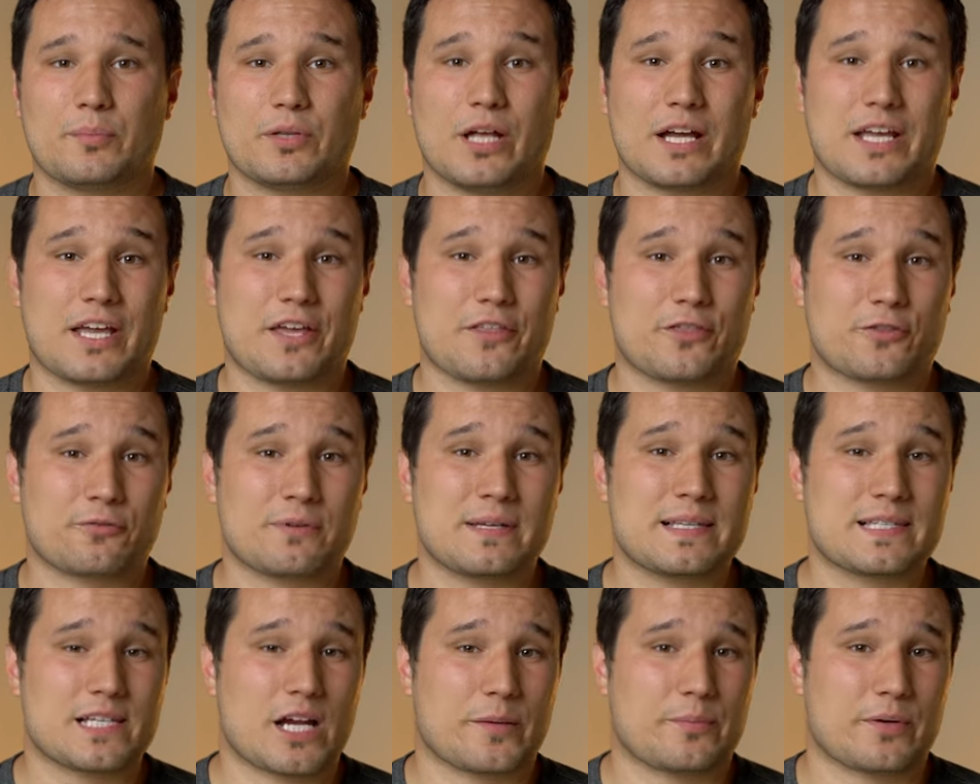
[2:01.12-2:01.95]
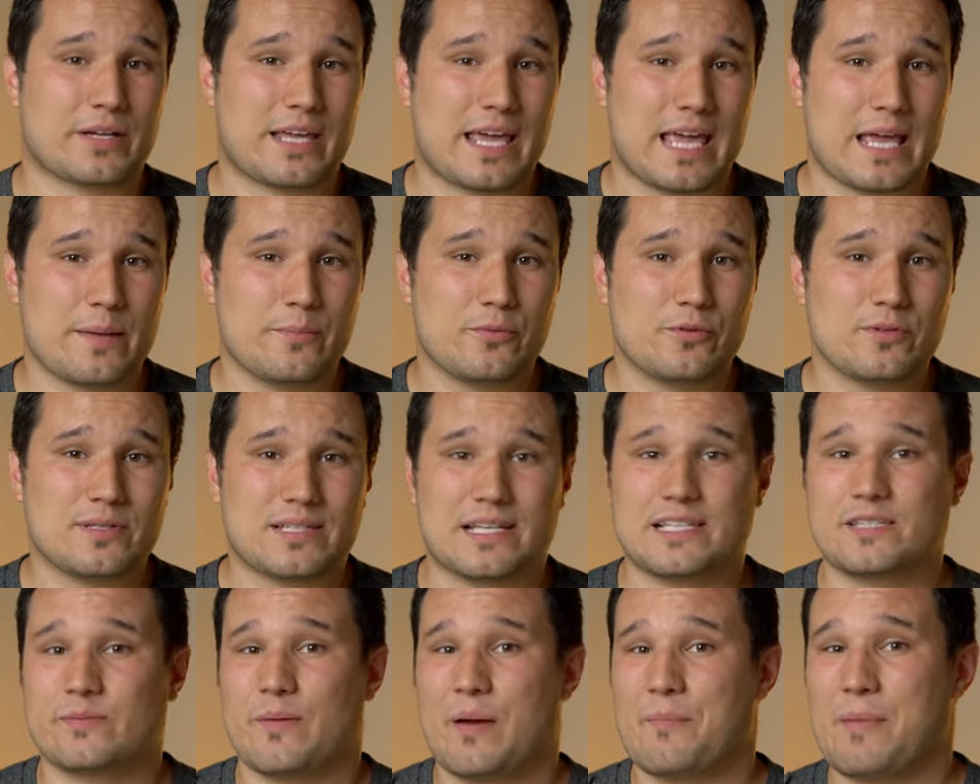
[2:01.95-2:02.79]
Plugging three separate cables
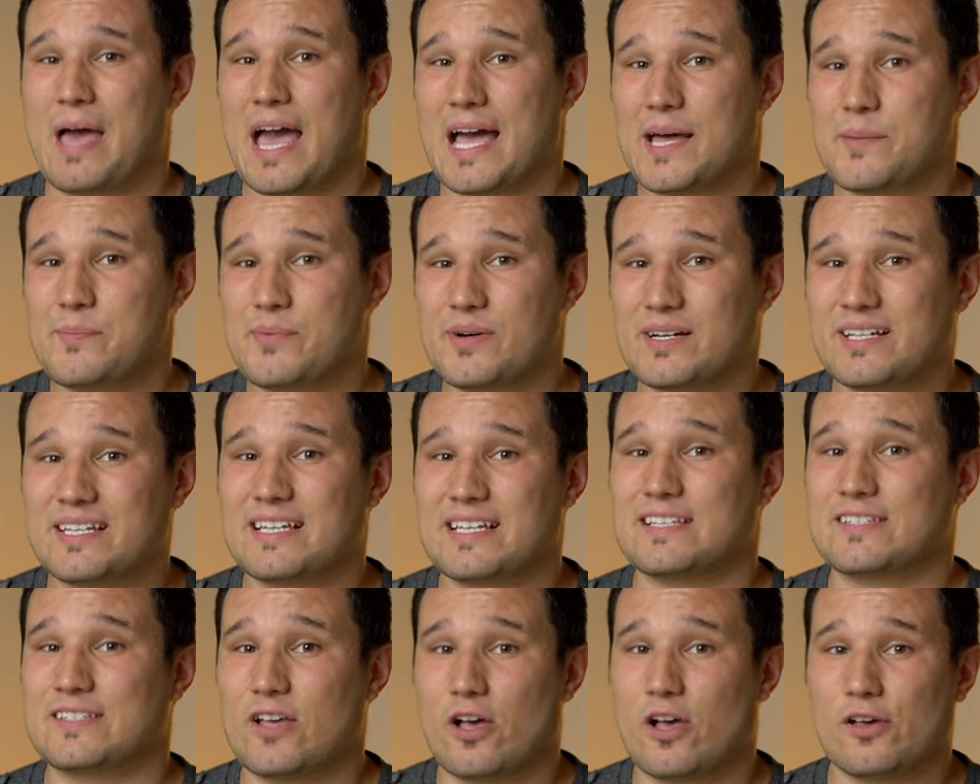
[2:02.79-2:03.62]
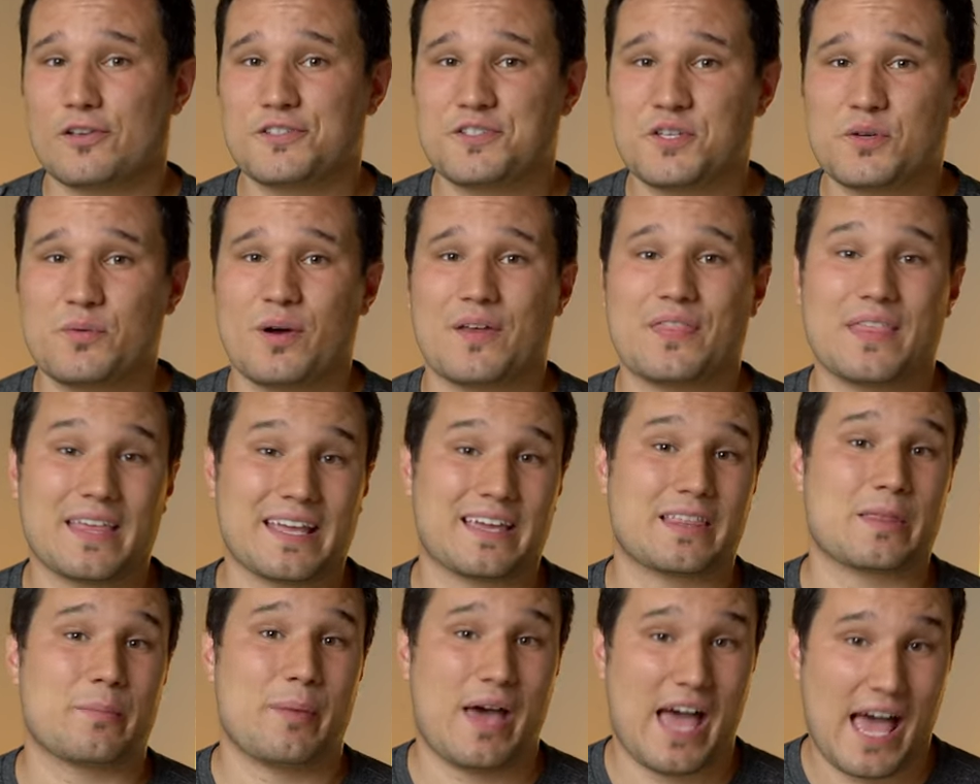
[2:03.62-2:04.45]
into my MacBook is also a thing
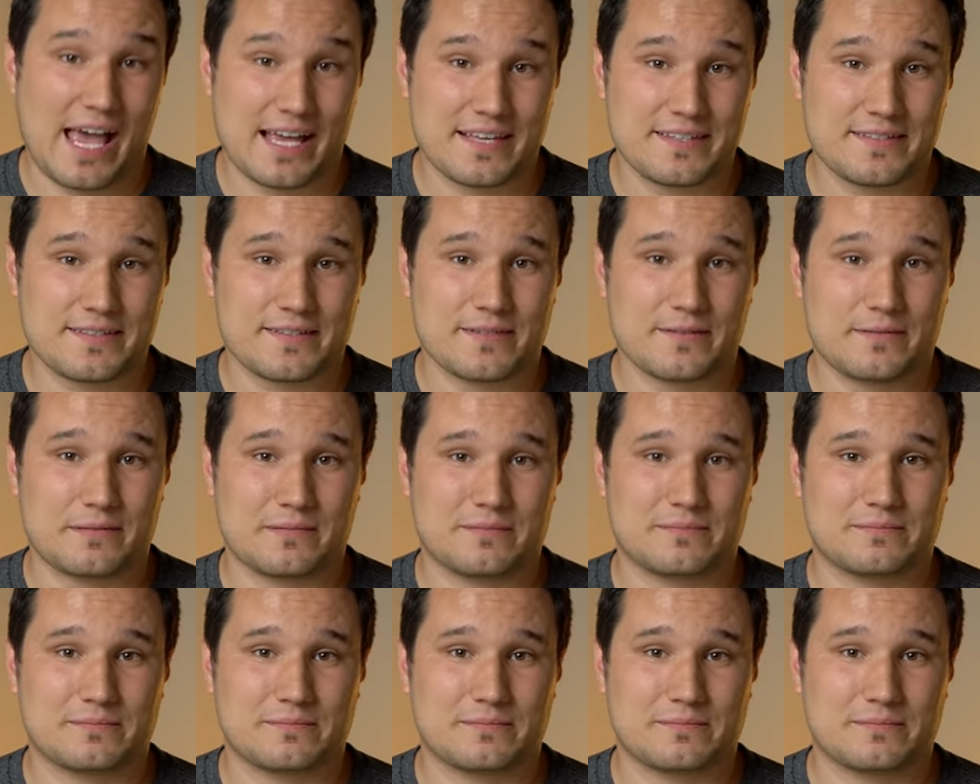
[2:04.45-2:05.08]
of the past.